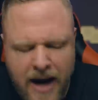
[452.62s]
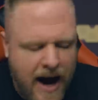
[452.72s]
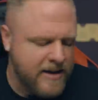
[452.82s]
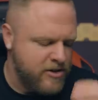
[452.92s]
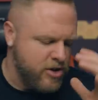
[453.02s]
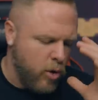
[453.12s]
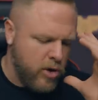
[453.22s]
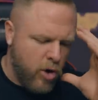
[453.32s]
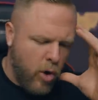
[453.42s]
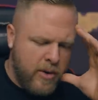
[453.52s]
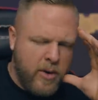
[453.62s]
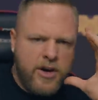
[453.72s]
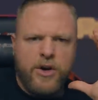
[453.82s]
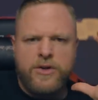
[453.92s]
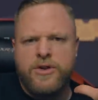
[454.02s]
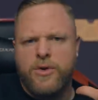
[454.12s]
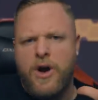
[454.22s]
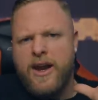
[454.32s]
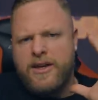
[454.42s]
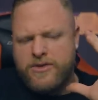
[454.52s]
God, it's so annoying when girls don't know
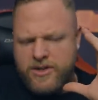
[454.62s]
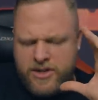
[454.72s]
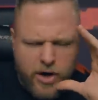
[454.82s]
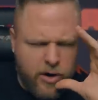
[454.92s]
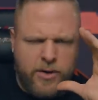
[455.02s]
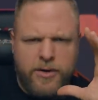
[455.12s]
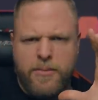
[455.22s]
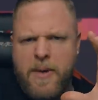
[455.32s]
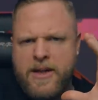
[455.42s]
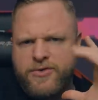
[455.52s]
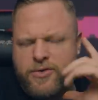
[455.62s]
how to use the urinal in the men's